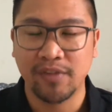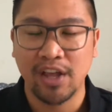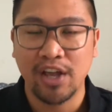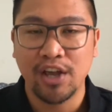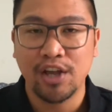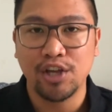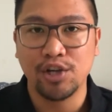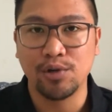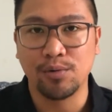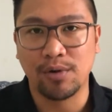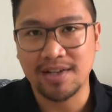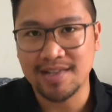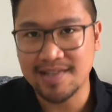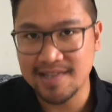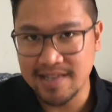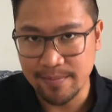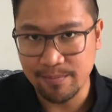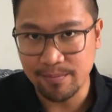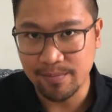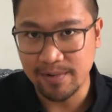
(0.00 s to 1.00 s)
You are
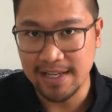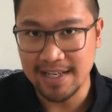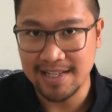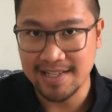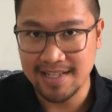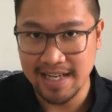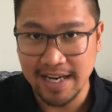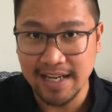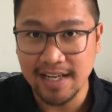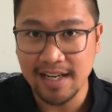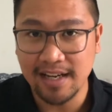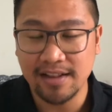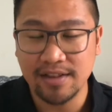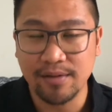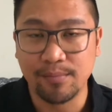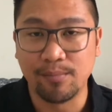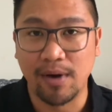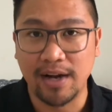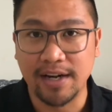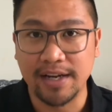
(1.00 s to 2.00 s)
simply taking the
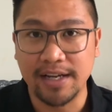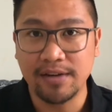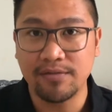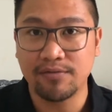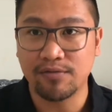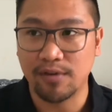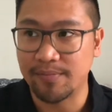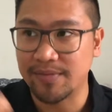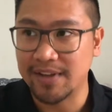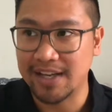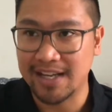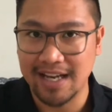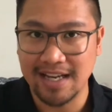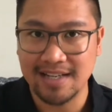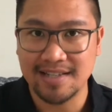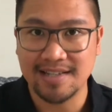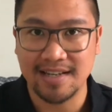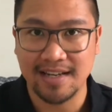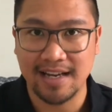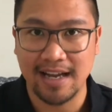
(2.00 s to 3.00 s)
money from the
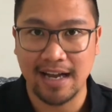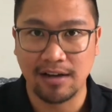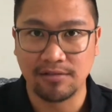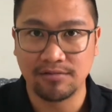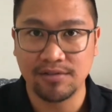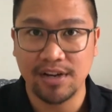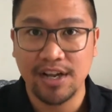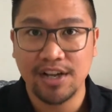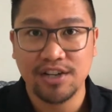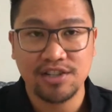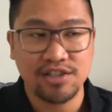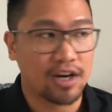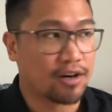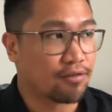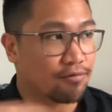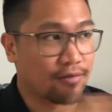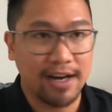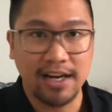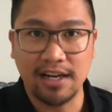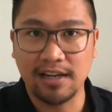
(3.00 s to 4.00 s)
guest's account
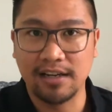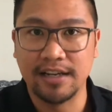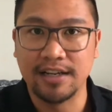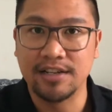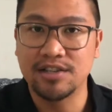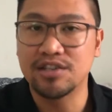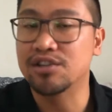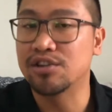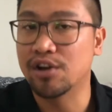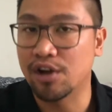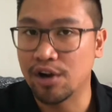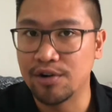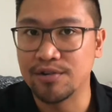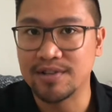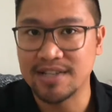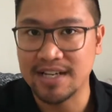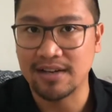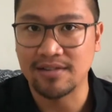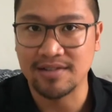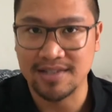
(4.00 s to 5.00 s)
directly to the
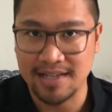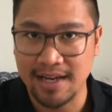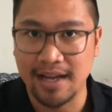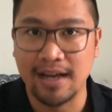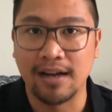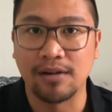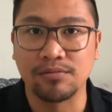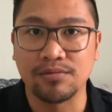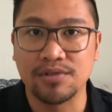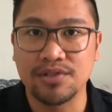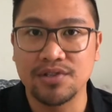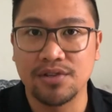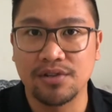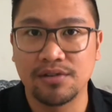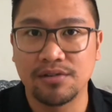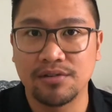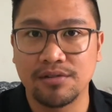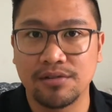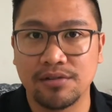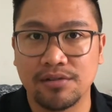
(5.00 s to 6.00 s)
hotel's account.
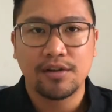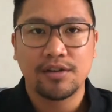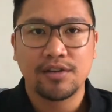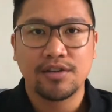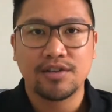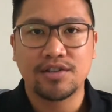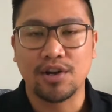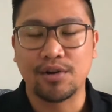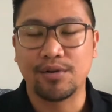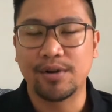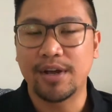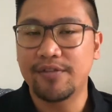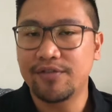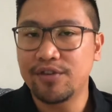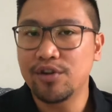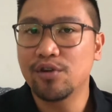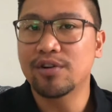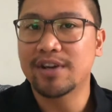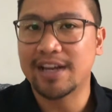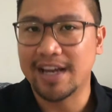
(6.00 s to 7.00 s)
So if
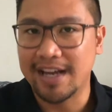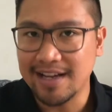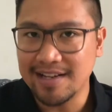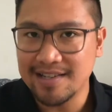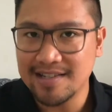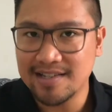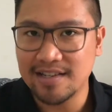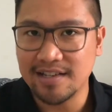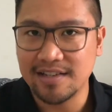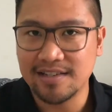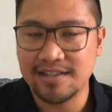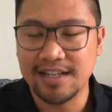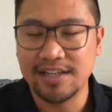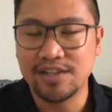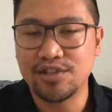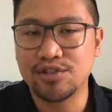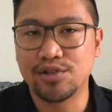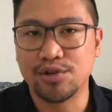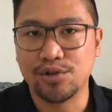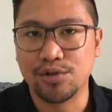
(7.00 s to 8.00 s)
your guest
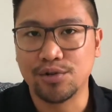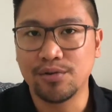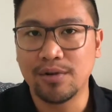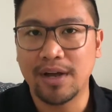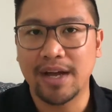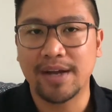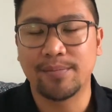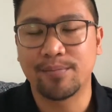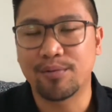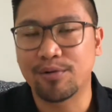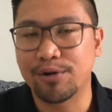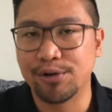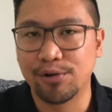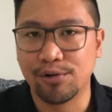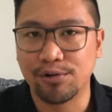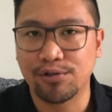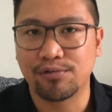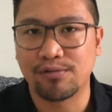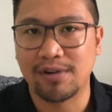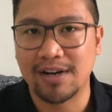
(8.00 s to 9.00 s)
did do a
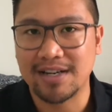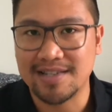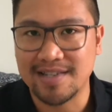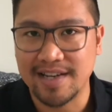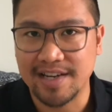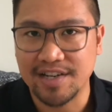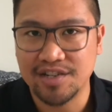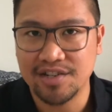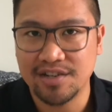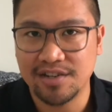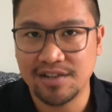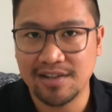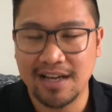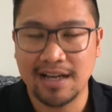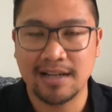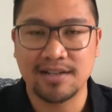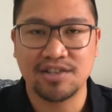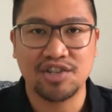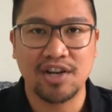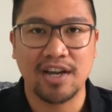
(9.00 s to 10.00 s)
pre-authorization
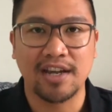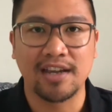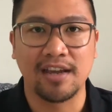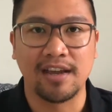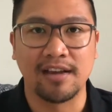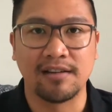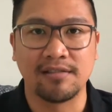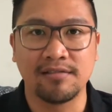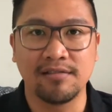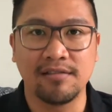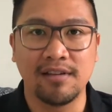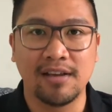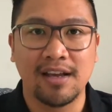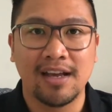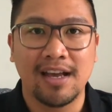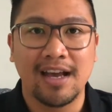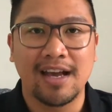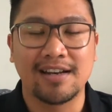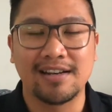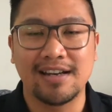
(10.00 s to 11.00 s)
at check-in,
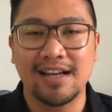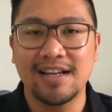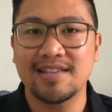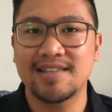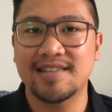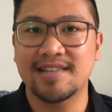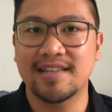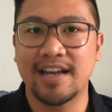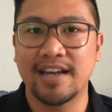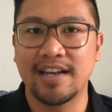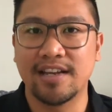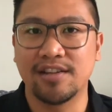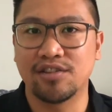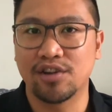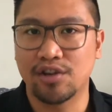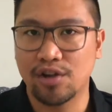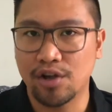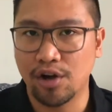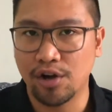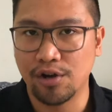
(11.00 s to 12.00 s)
and let's say the
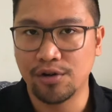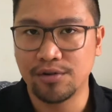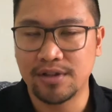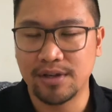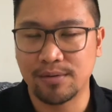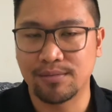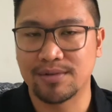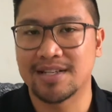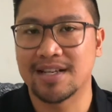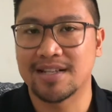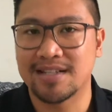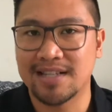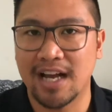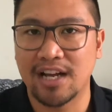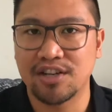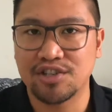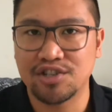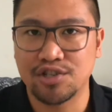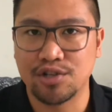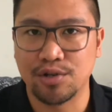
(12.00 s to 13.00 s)
code that was
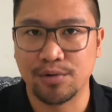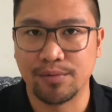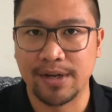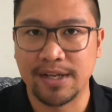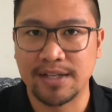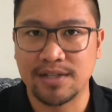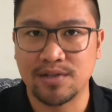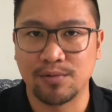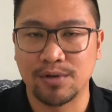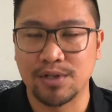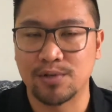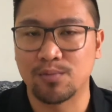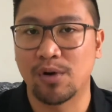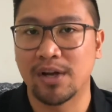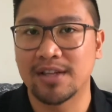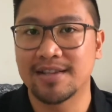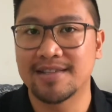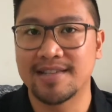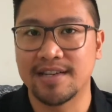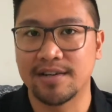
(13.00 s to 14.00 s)
attached to it was
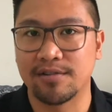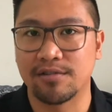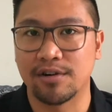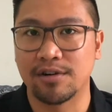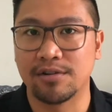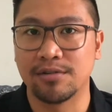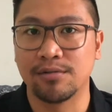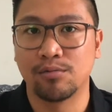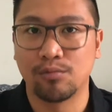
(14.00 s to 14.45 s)
1010.